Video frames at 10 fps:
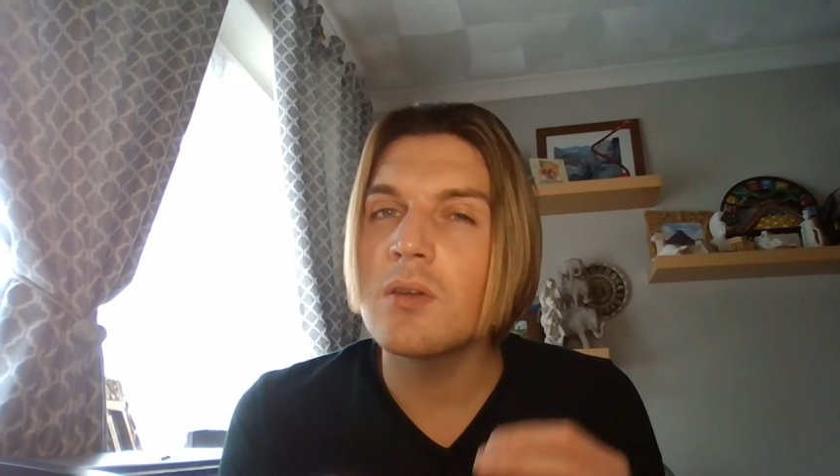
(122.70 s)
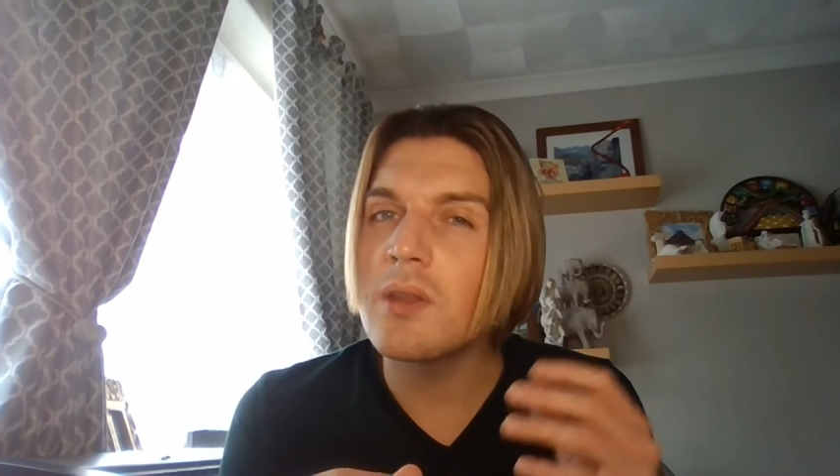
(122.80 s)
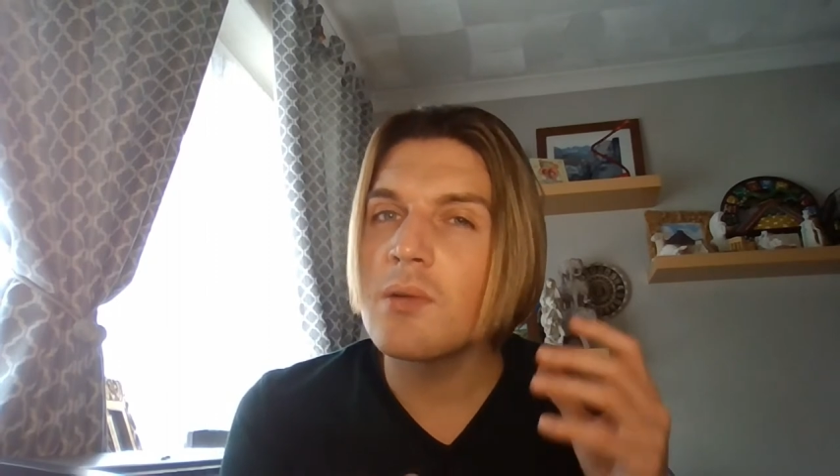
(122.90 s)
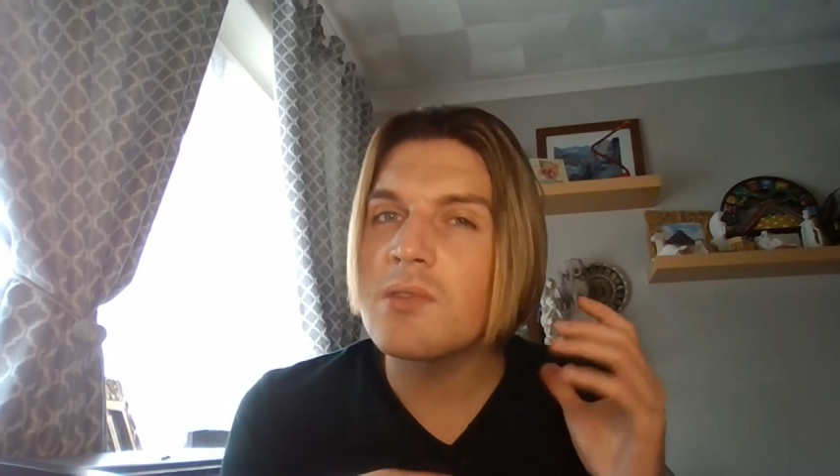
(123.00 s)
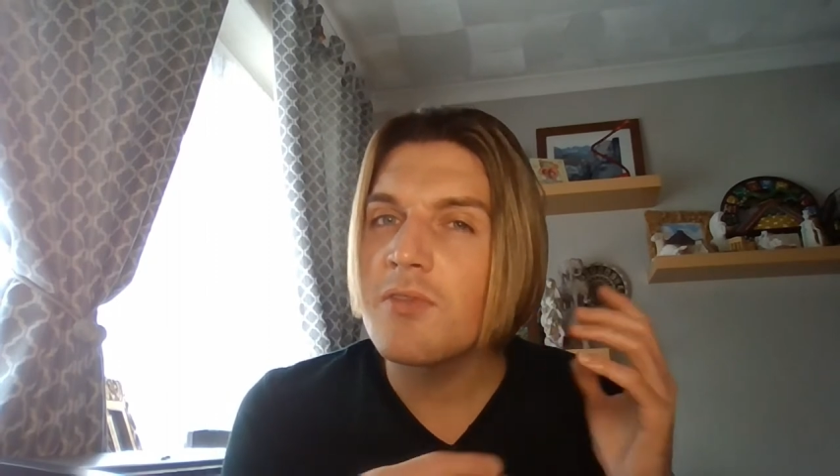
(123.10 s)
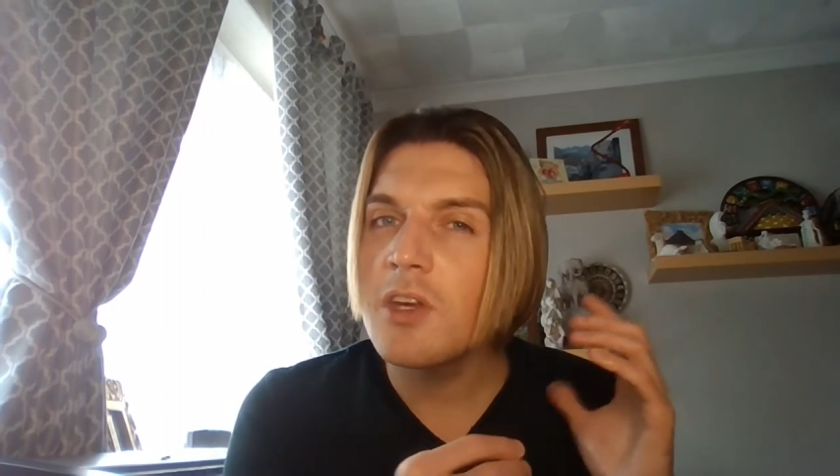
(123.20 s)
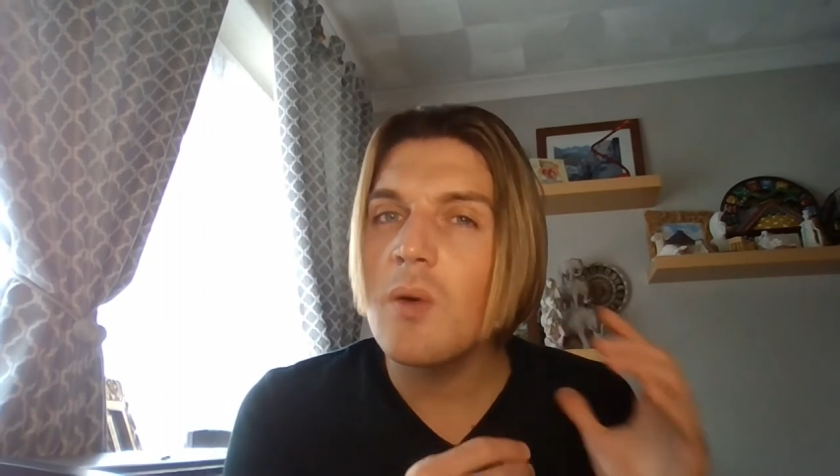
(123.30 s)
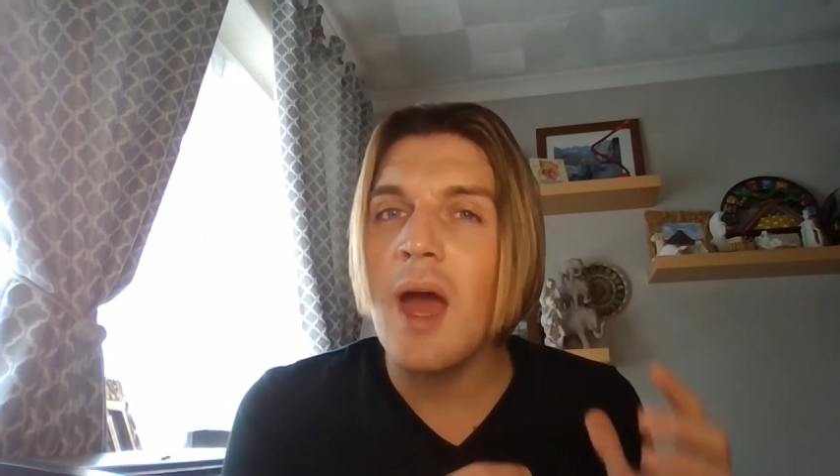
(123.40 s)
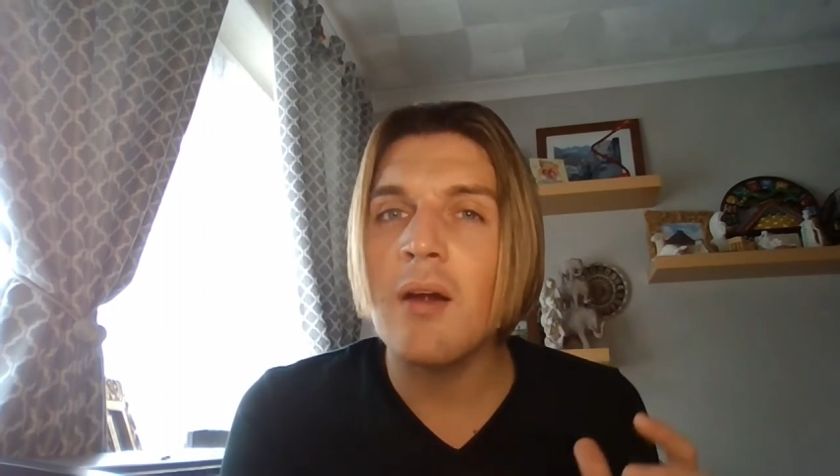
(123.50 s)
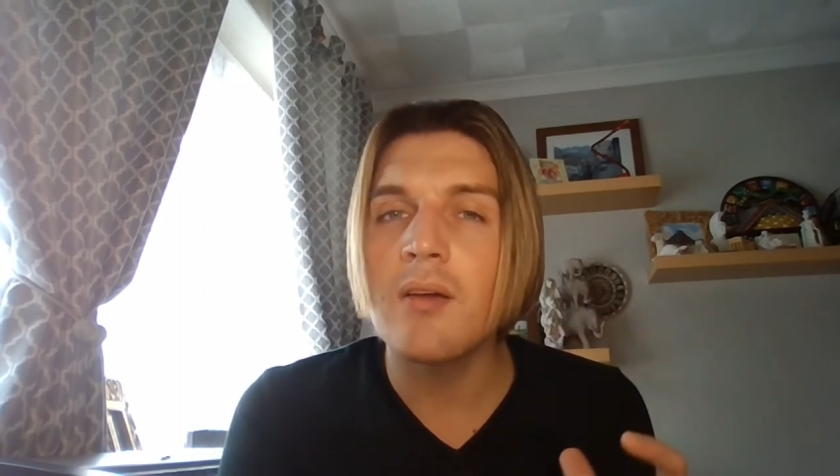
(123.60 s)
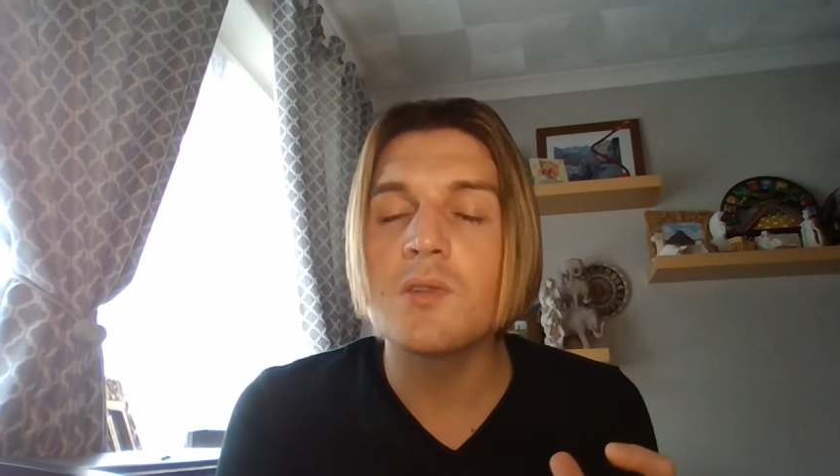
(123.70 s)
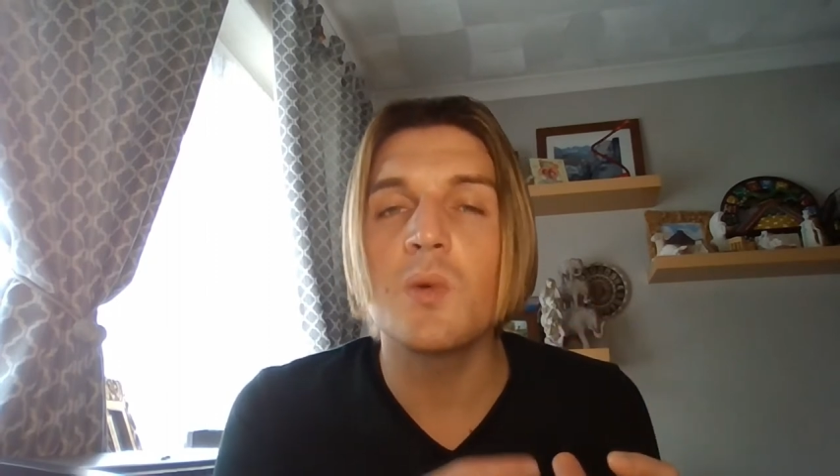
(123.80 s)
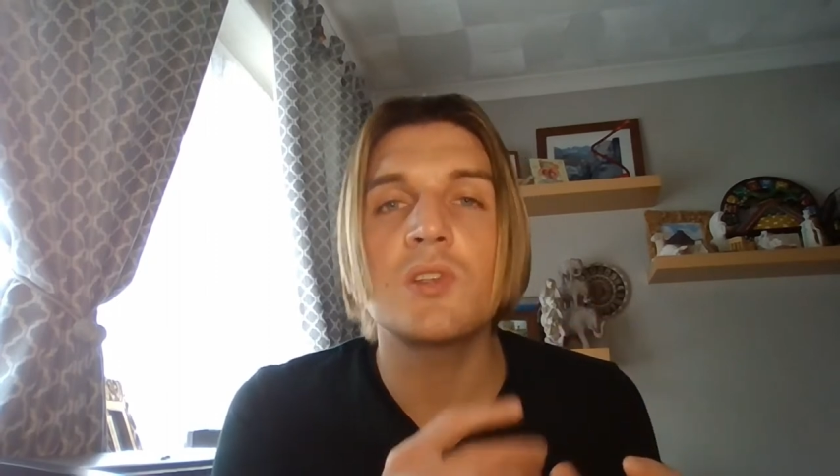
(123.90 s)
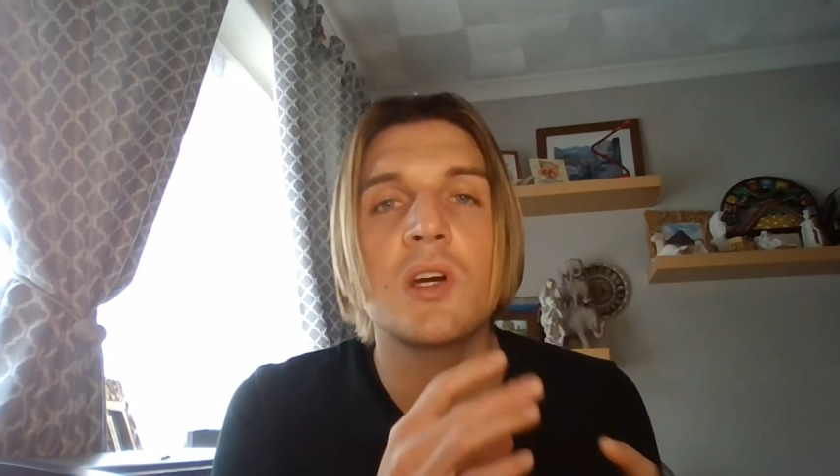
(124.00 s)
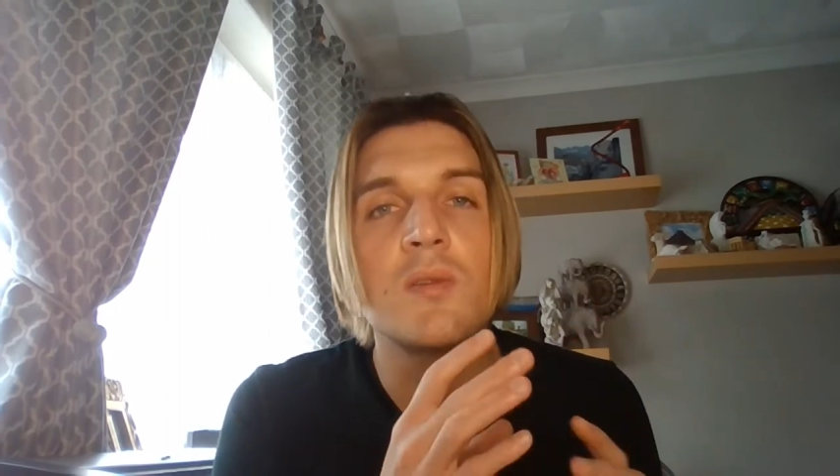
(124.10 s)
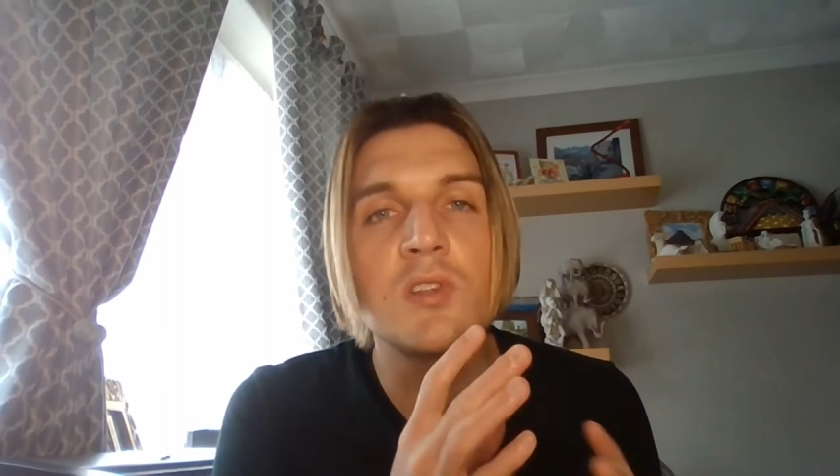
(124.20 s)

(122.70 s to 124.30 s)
thought that there was a few areas which could have